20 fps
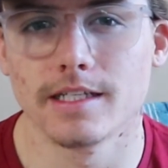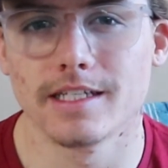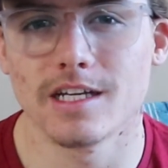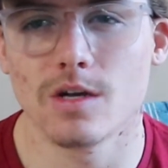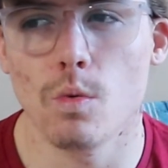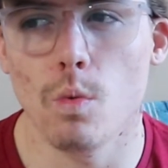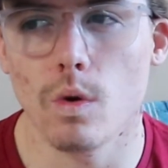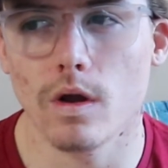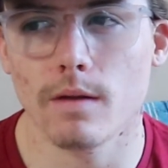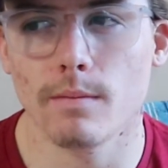
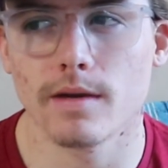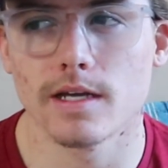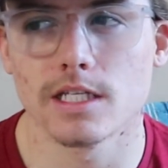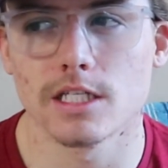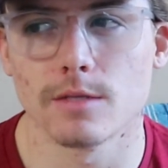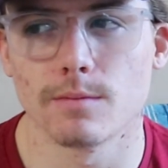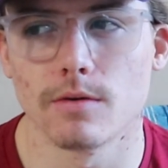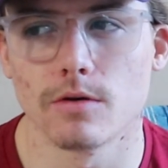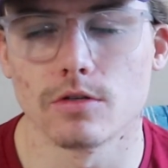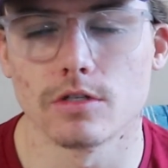It's like, what am
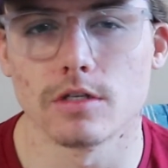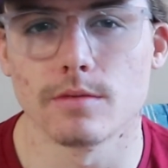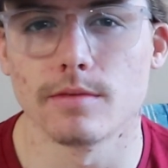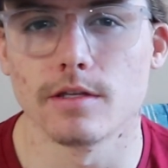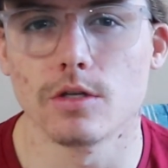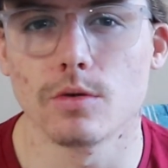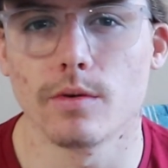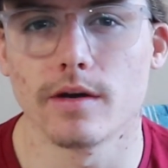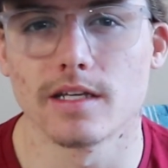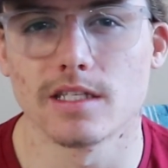I supposed
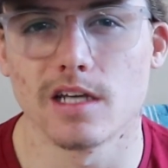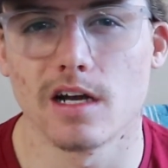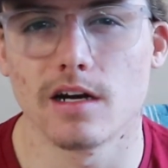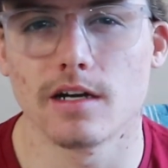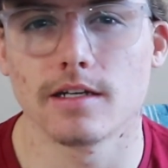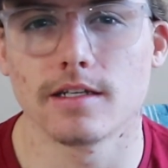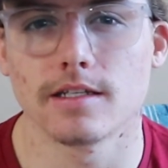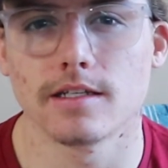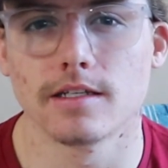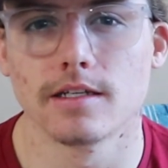to be doing? It's
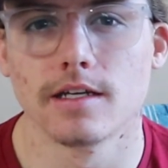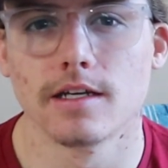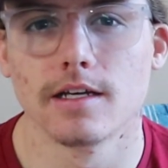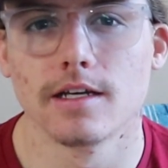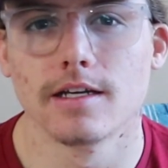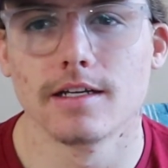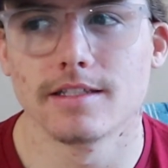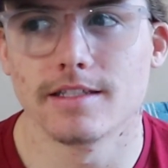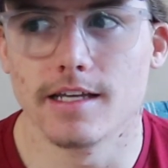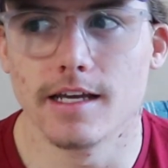hard to
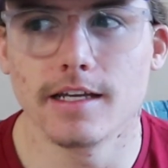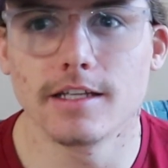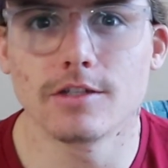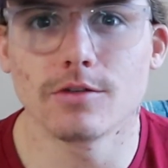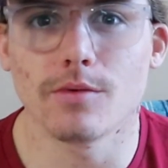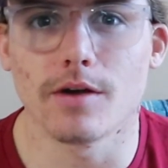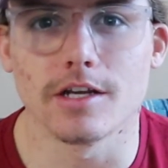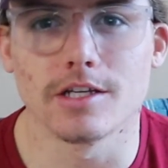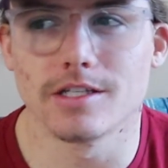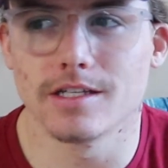
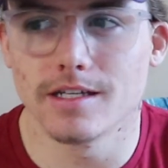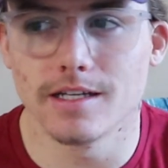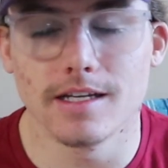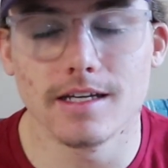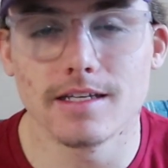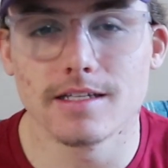take direction.